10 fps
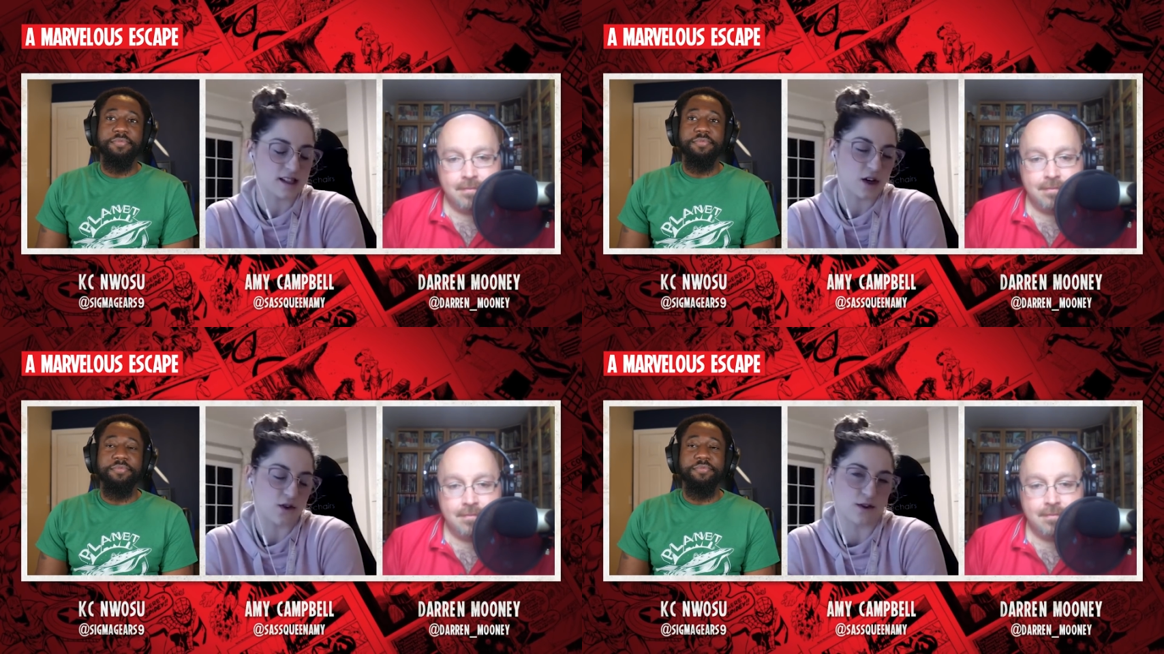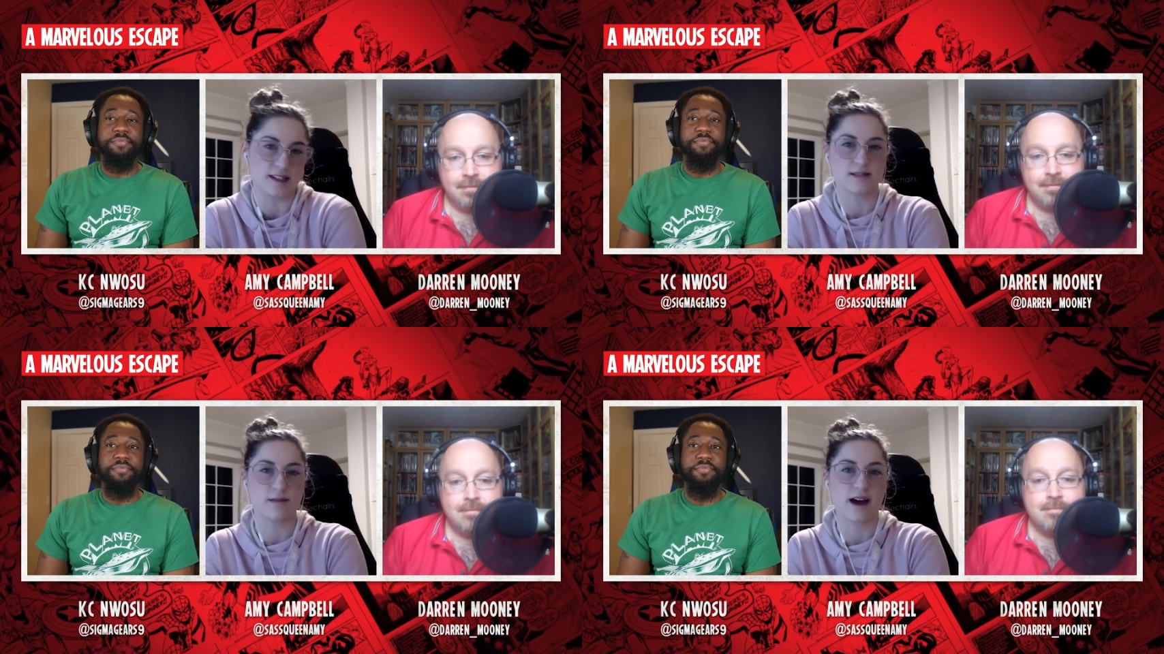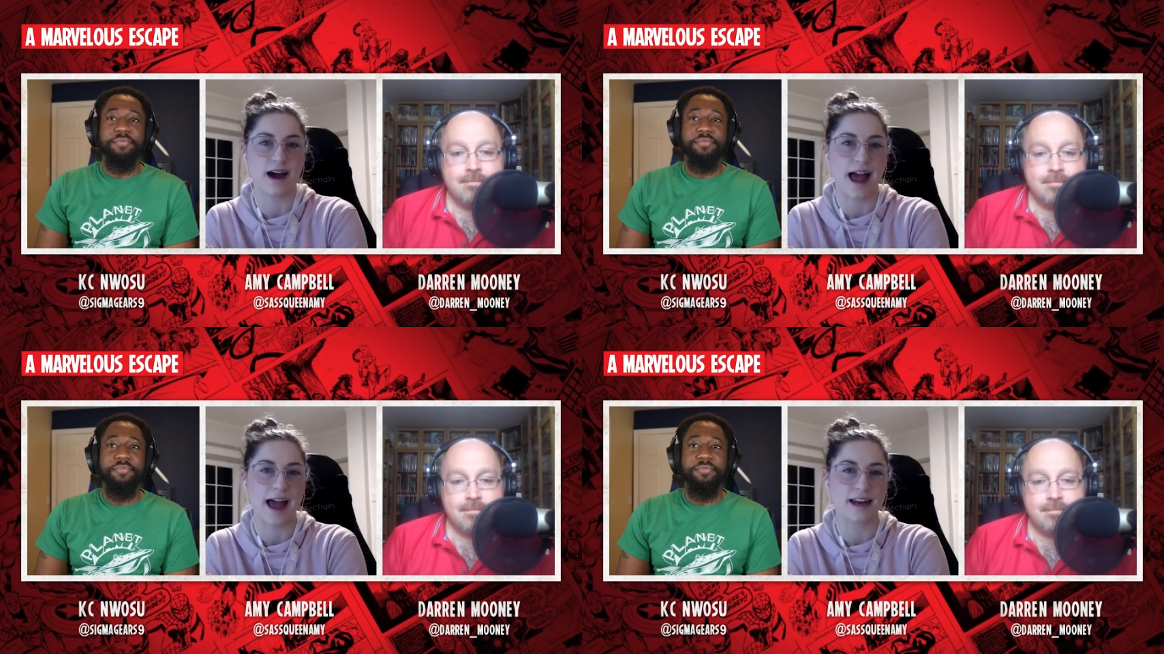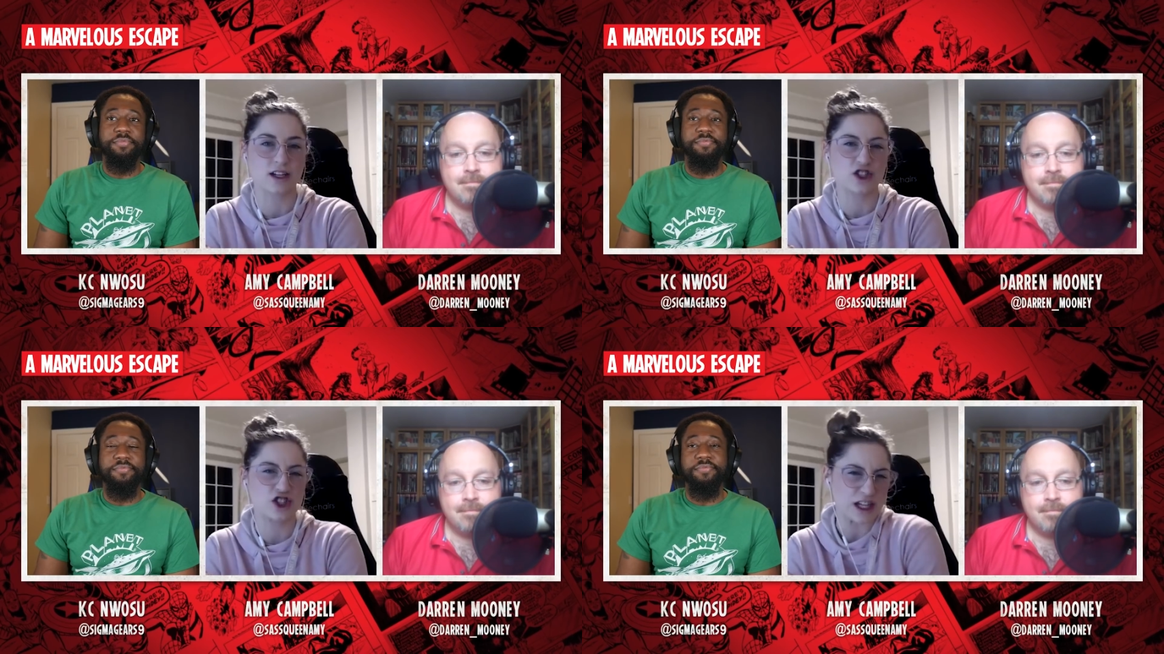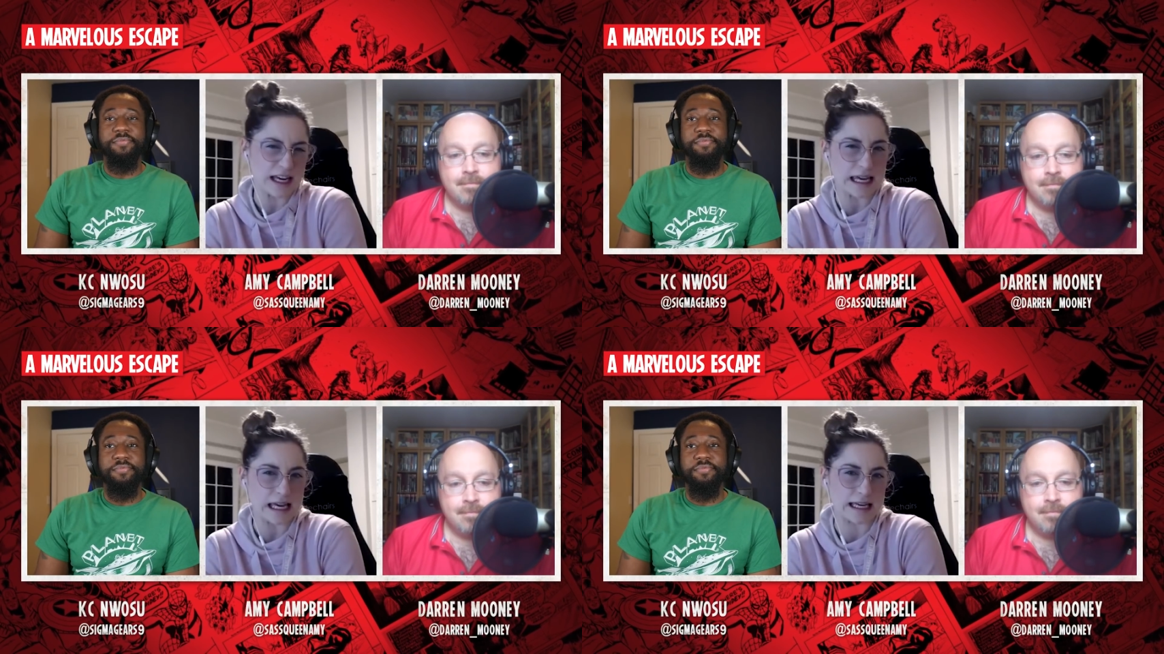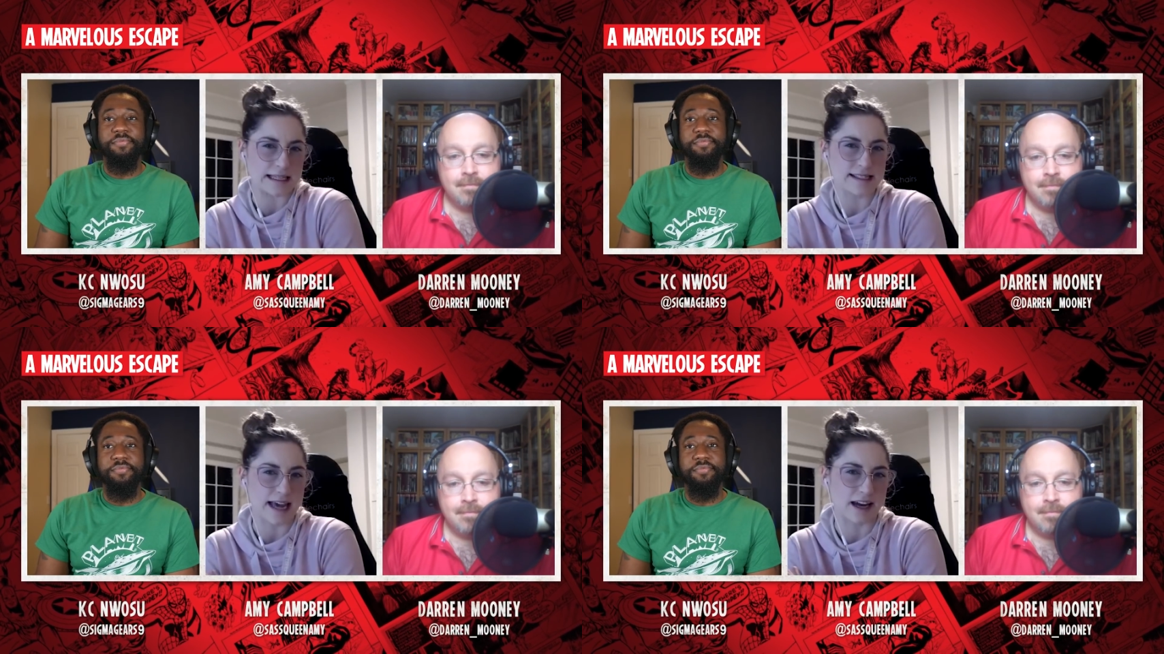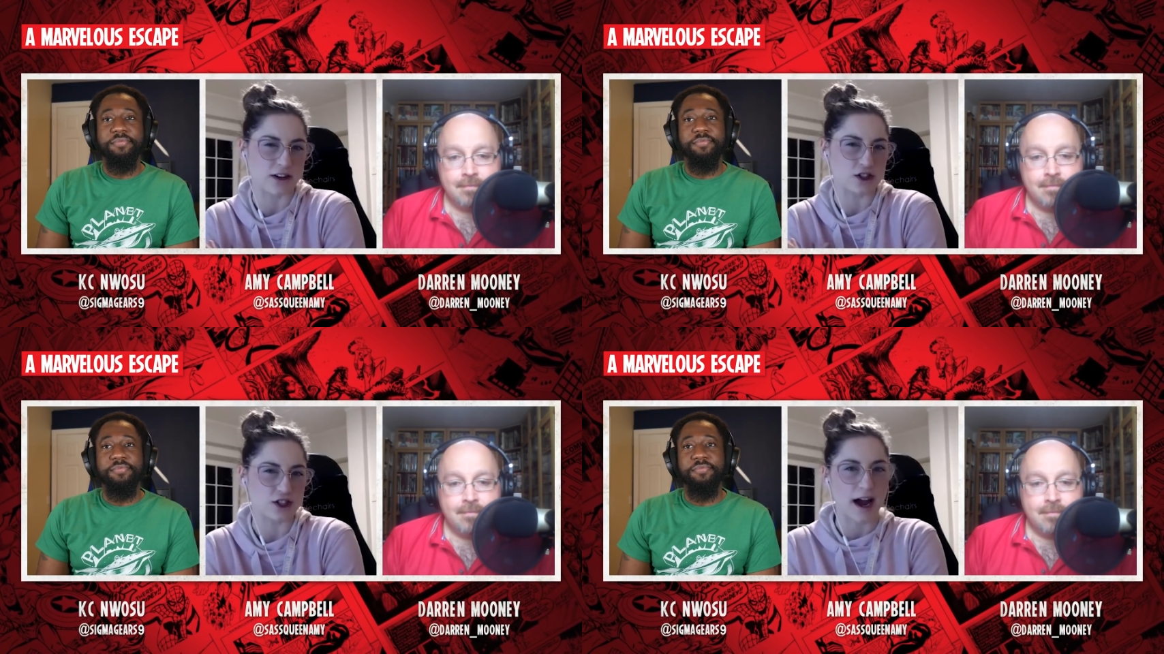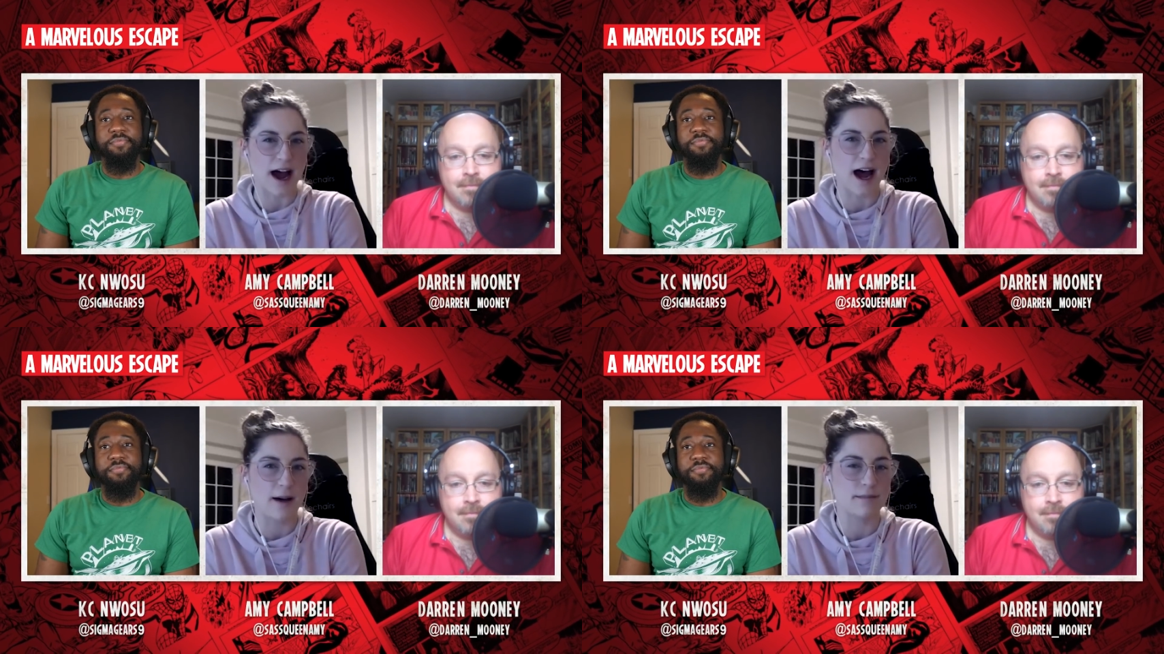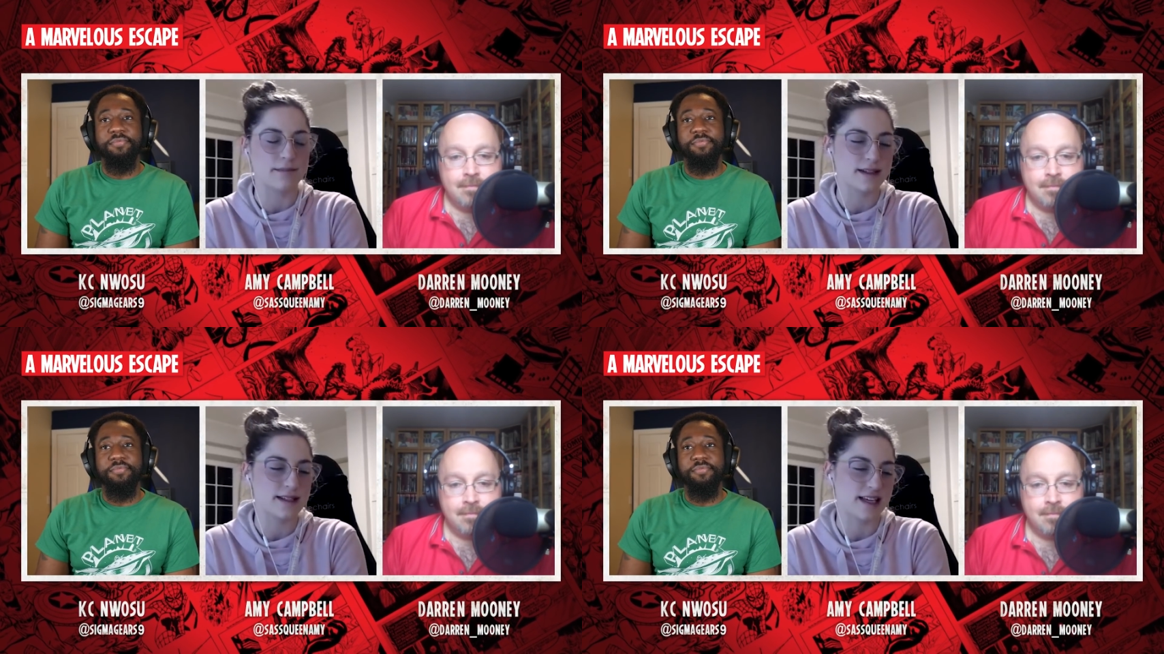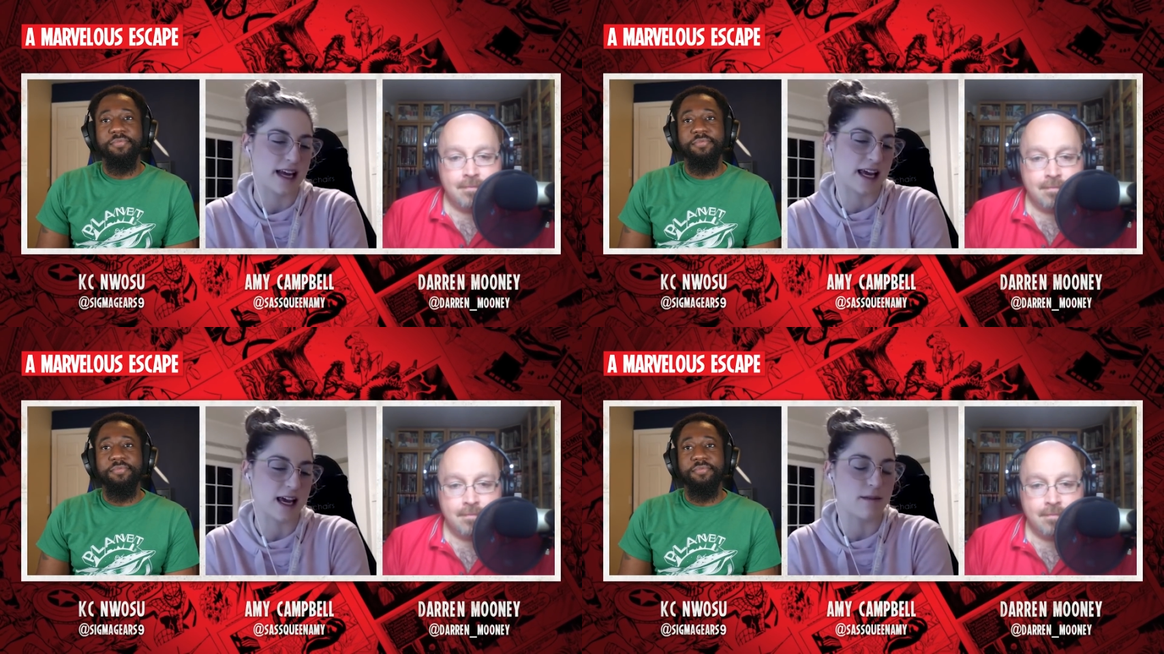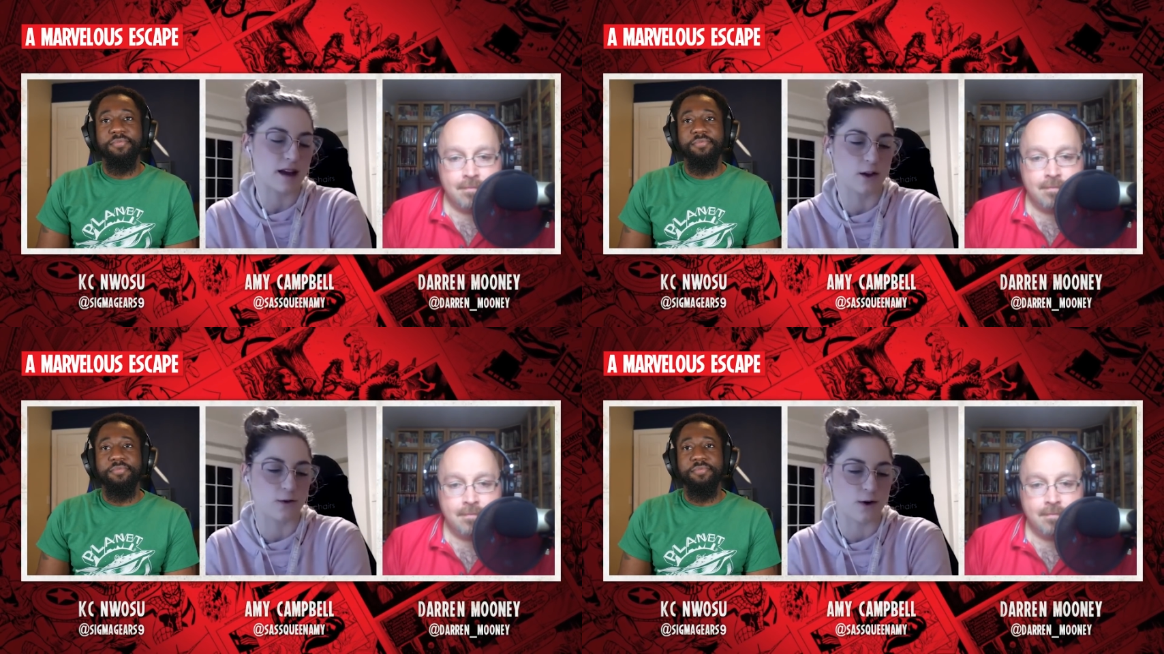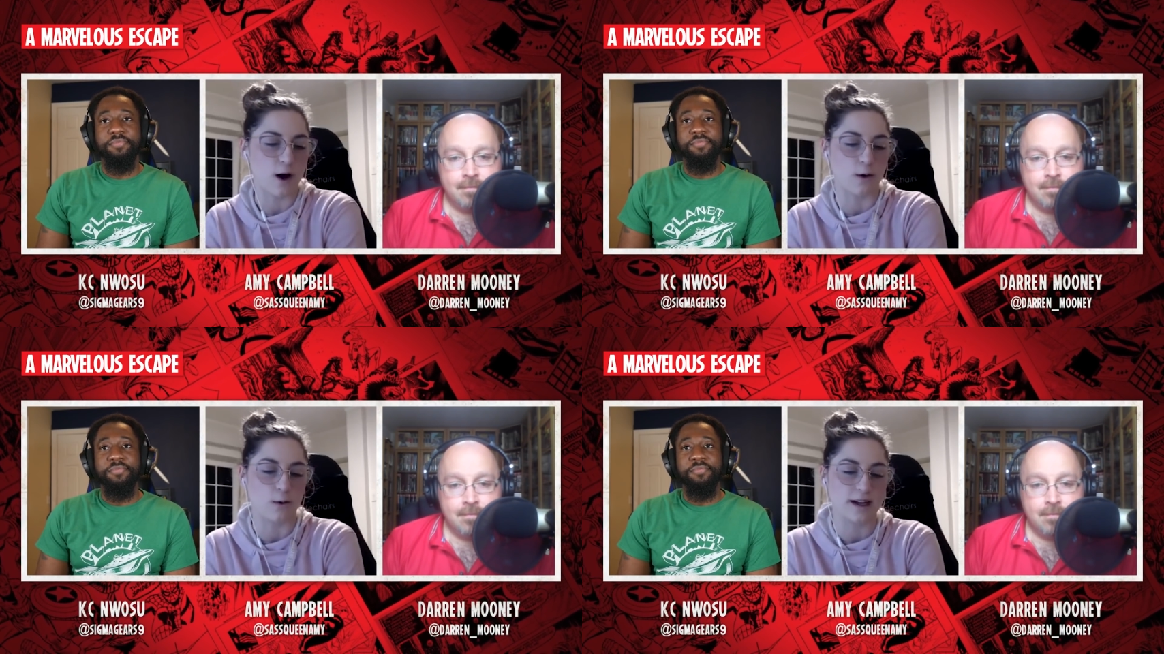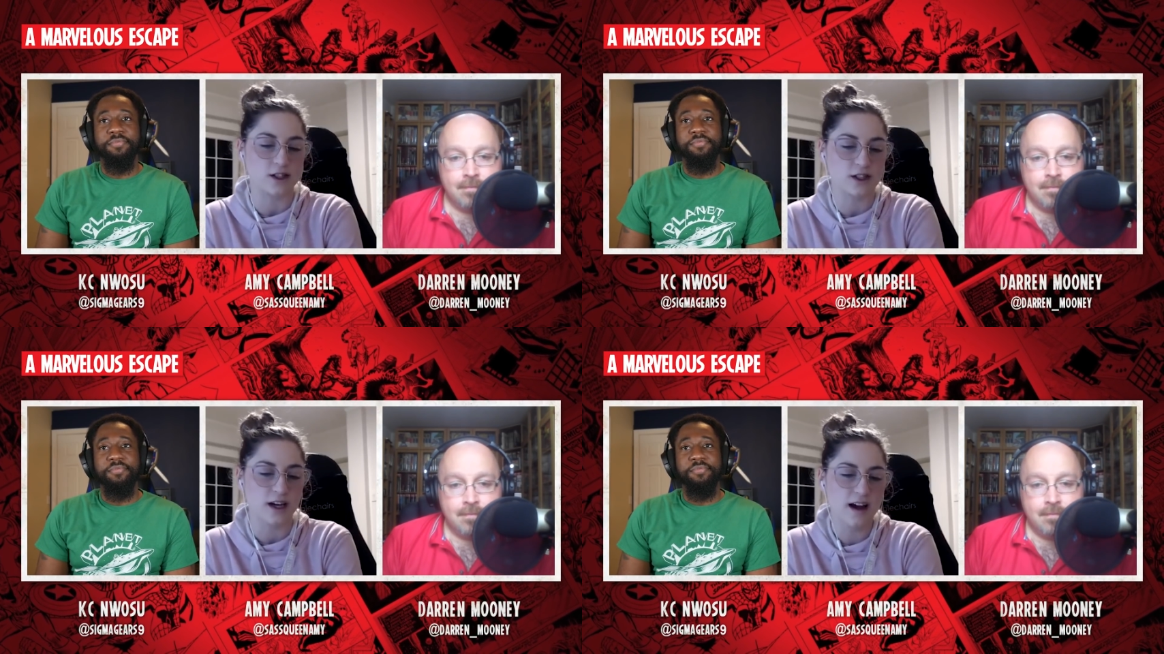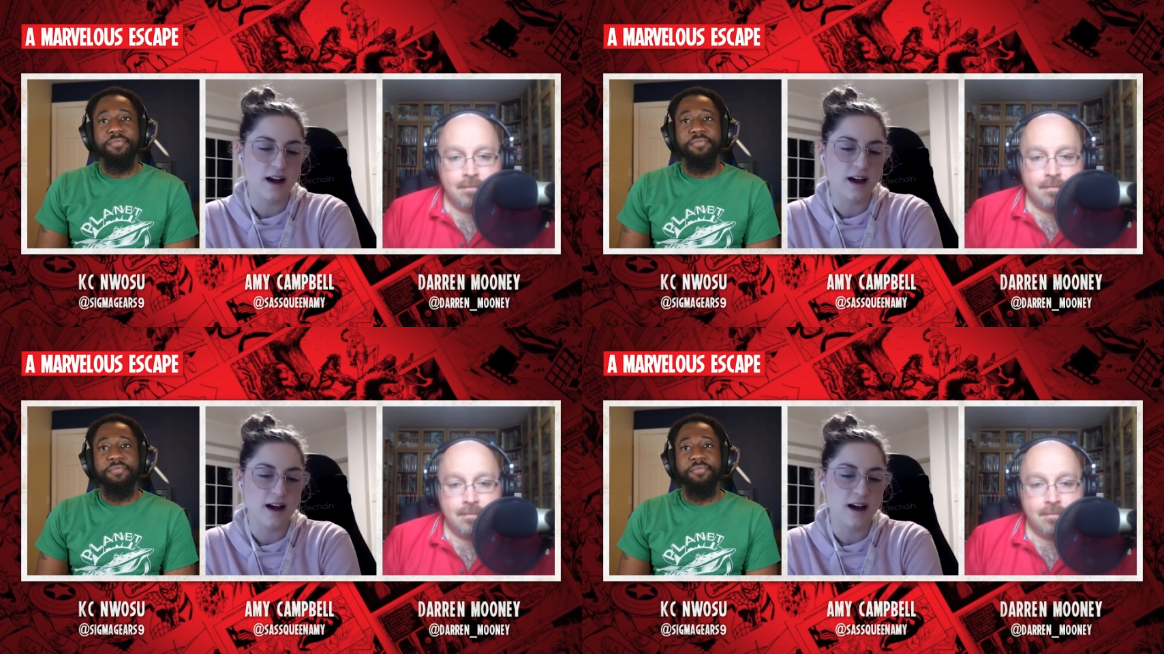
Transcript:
Speaker 1: charisma and cheekiness and charm to him in the role, which